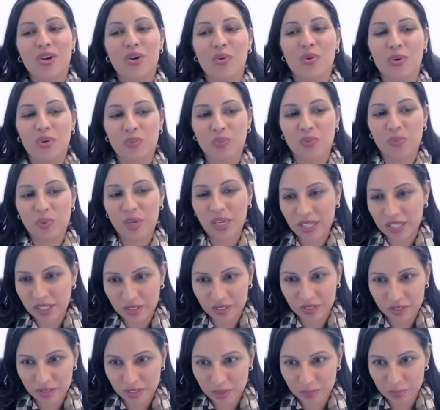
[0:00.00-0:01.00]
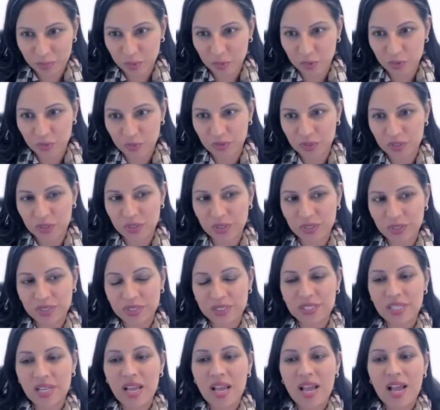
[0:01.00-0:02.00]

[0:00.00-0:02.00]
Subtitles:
or regular approvals,